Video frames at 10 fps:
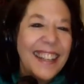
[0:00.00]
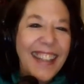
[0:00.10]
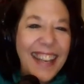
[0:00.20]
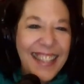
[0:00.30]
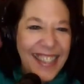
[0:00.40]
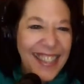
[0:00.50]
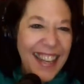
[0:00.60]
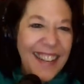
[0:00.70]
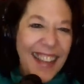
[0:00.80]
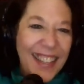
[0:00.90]
Nice to
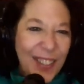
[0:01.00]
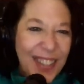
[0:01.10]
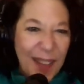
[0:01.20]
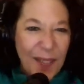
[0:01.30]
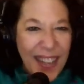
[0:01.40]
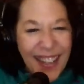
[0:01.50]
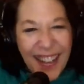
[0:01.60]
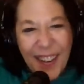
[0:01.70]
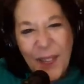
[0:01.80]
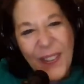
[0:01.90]
see you. Thanks for stopping in.
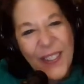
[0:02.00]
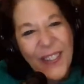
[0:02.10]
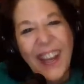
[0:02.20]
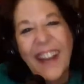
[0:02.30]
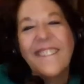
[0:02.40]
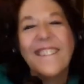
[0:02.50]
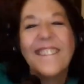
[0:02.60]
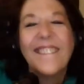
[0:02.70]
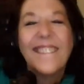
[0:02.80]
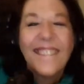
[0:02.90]
I hope you enjoy
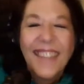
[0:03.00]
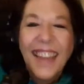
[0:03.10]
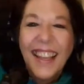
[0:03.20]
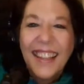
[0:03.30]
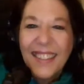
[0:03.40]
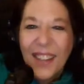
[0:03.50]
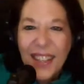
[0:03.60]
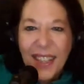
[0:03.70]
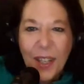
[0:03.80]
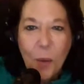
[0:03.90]
it. So
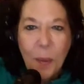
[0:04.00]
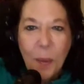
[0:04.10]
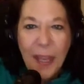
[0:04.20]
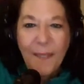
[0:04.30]
he's a newbie.